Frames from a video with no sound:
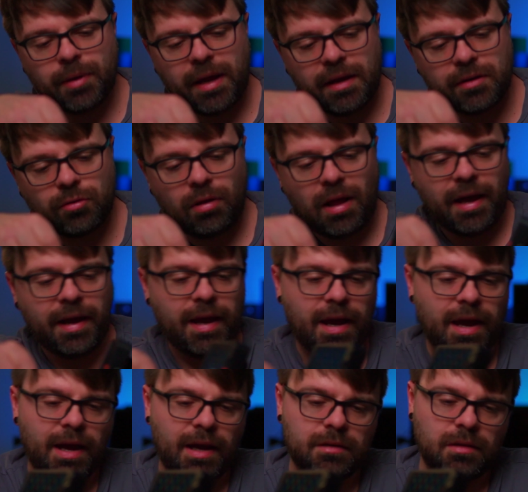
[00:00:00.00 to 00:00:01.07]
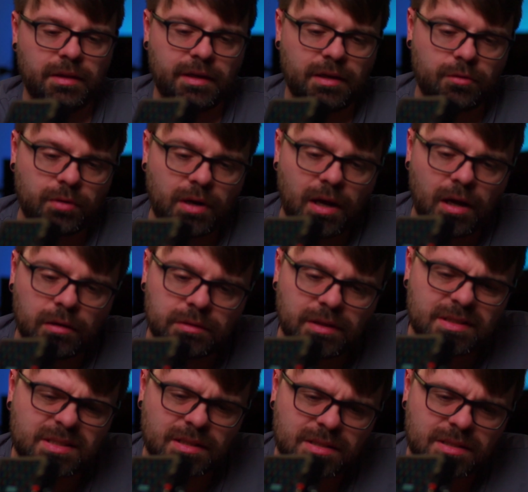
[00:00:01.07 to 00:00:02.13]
handle I had laying around. It's a